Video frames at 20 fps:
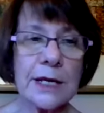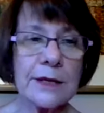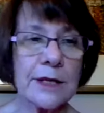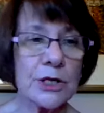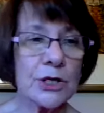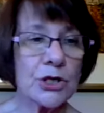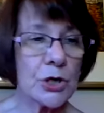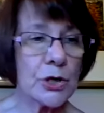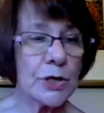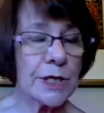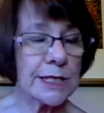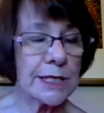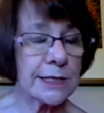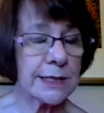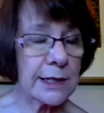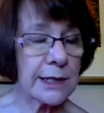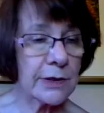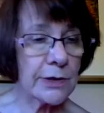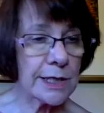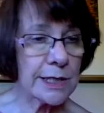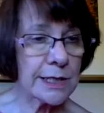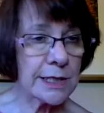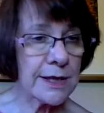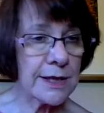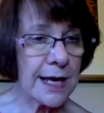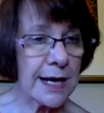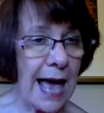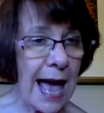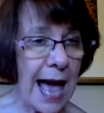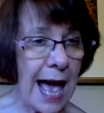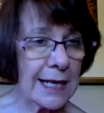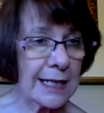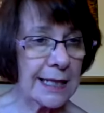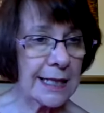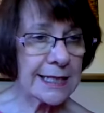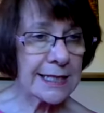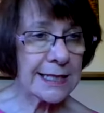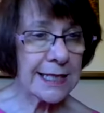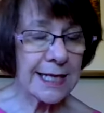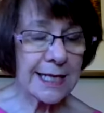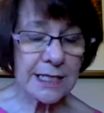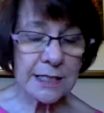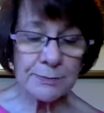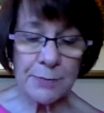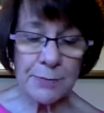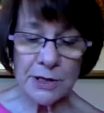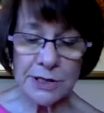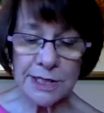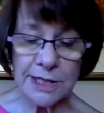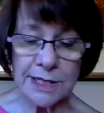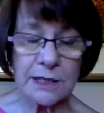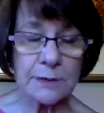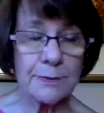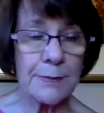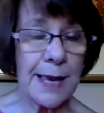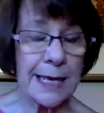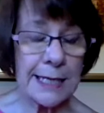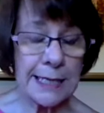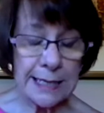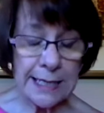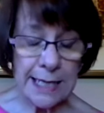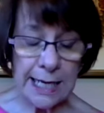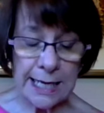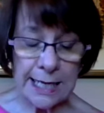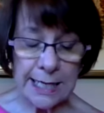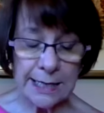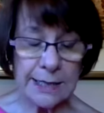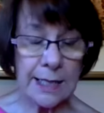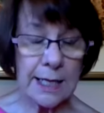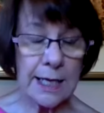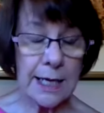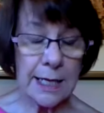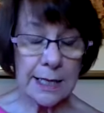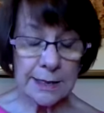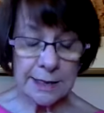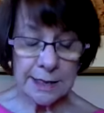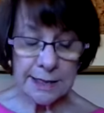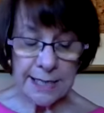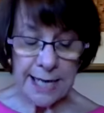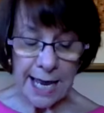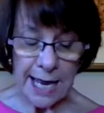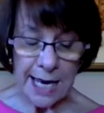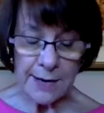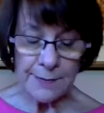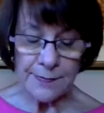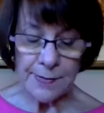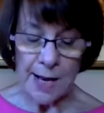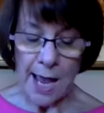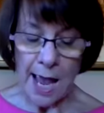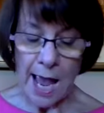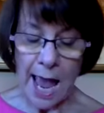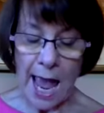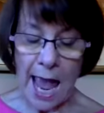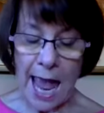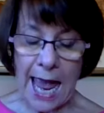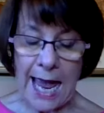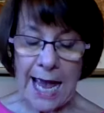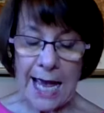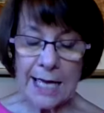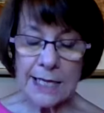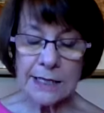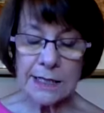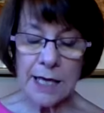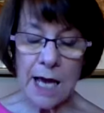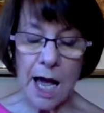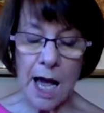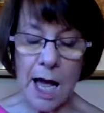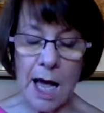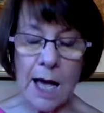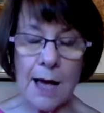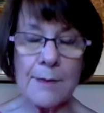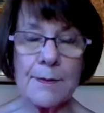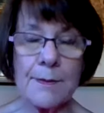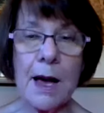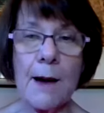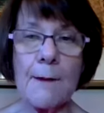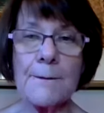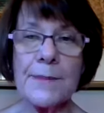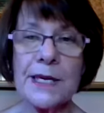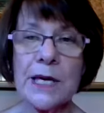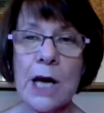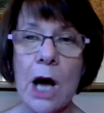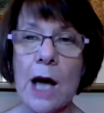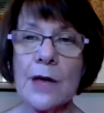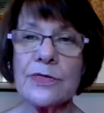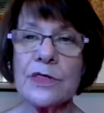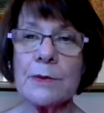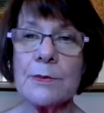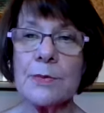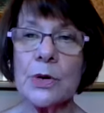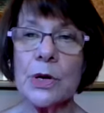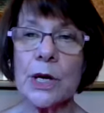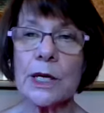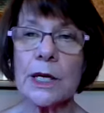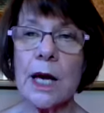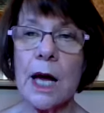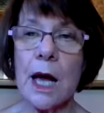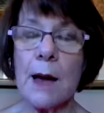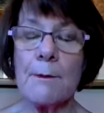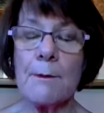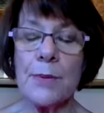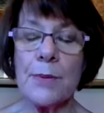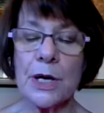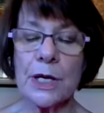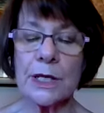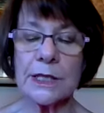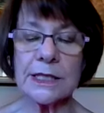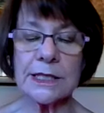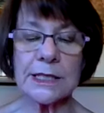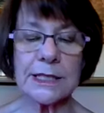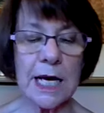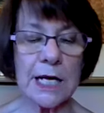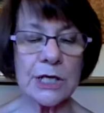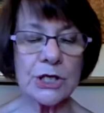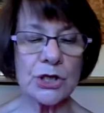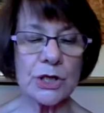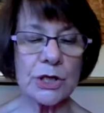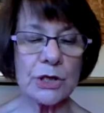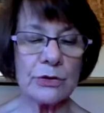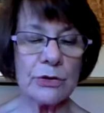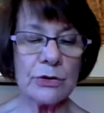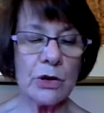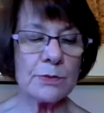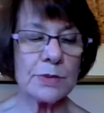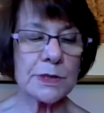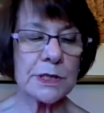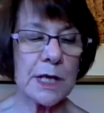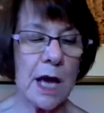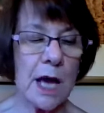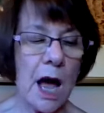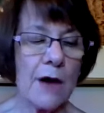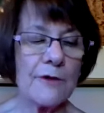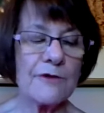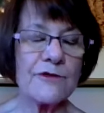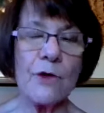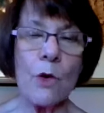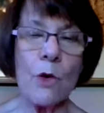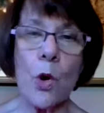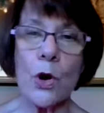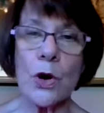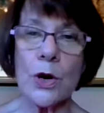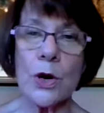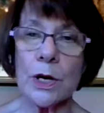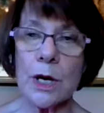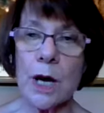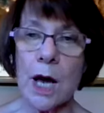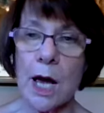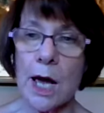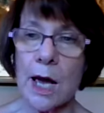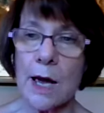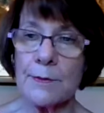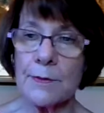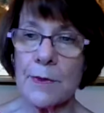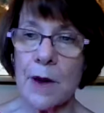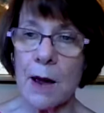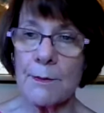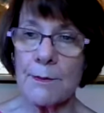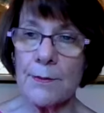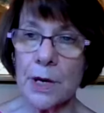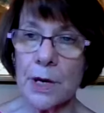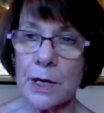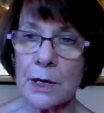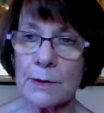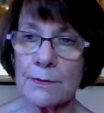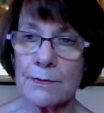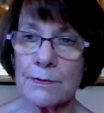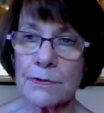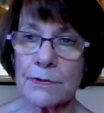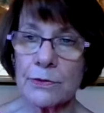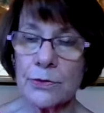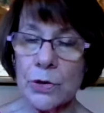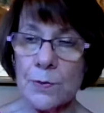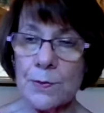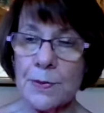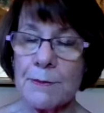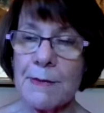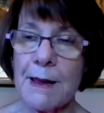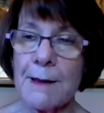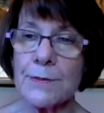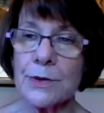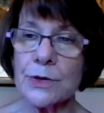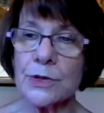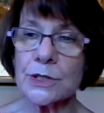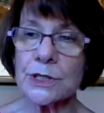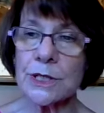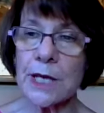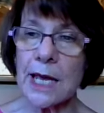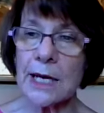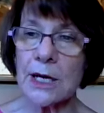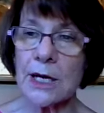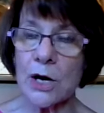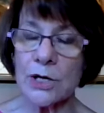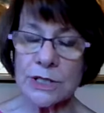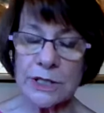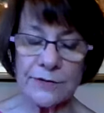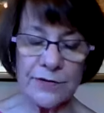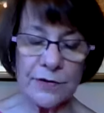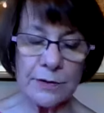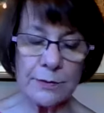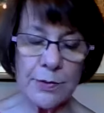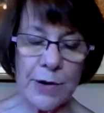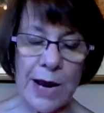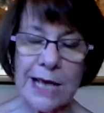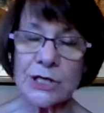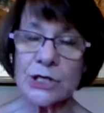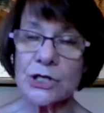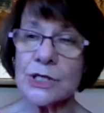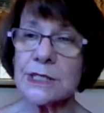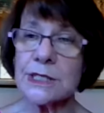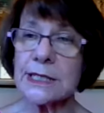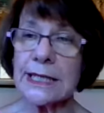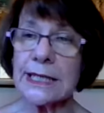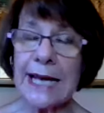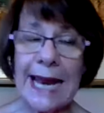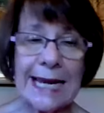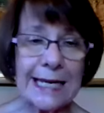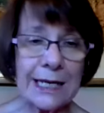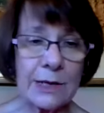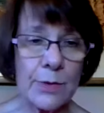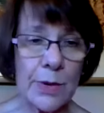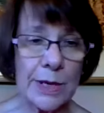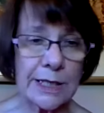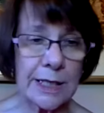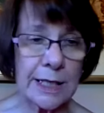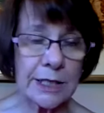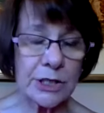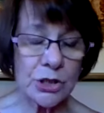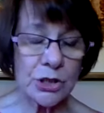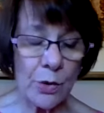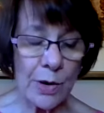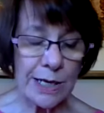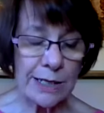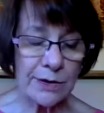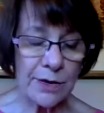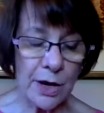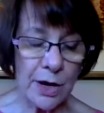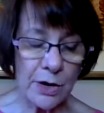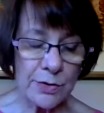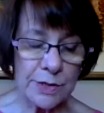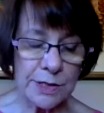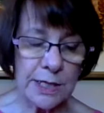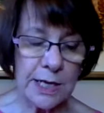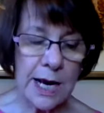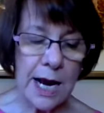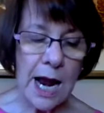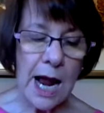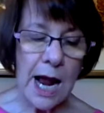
and the Journey series that Alex is participating in today, and um, Beyond the Book, book discussion groups for um, book group members at our different branches, and anyone can join those,